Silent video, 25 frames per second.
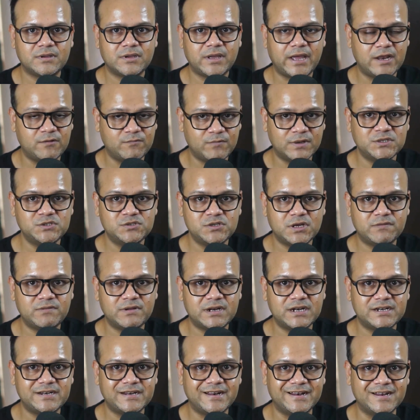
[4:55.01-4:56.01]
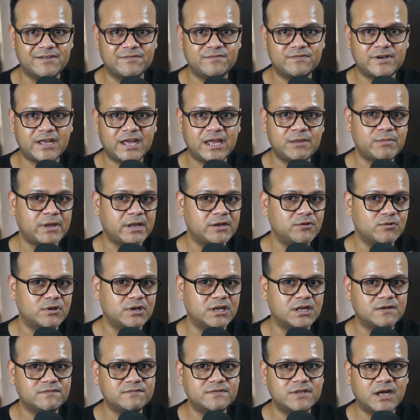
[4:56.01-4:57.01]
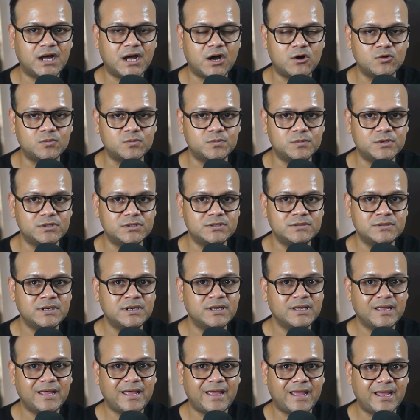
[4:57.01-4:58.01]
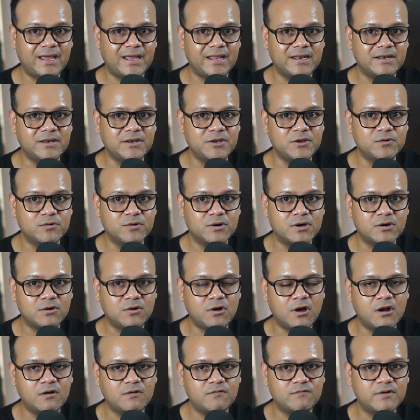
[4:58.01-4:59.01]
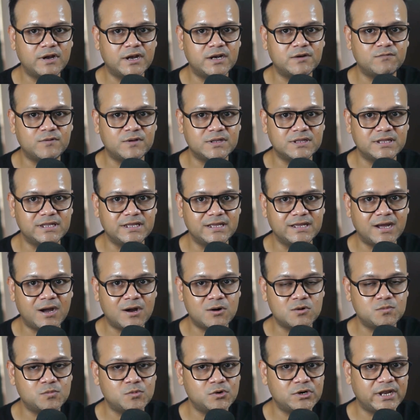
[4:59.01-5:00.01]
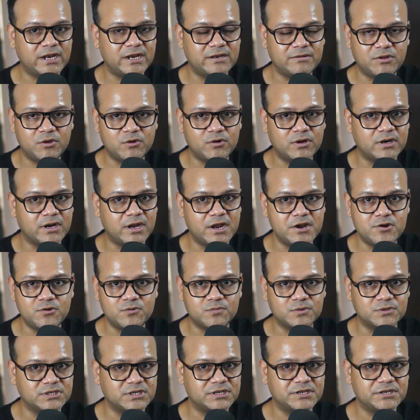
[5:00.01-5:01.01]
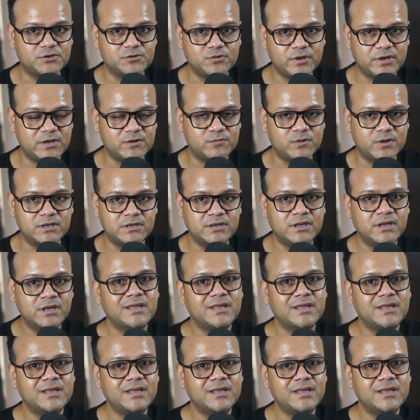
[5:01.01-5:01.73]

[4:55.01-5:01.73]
And once you have done it enough time and you love the output, and you are confident with the output and you are ready to present it to anyone,